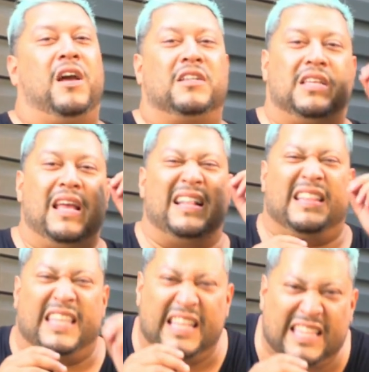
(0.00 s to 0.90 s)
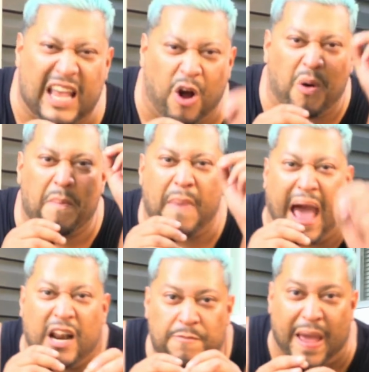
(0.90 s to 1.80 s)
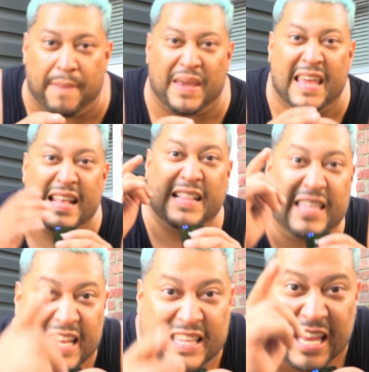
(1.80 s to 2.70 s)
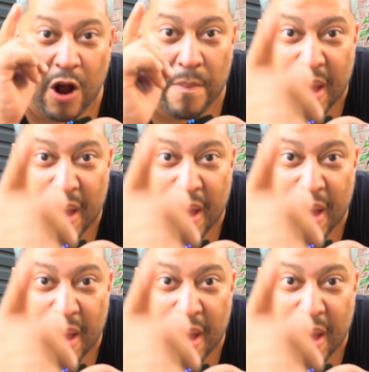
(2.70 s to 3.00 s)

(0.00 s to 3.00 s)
because detail matters, baby. Detail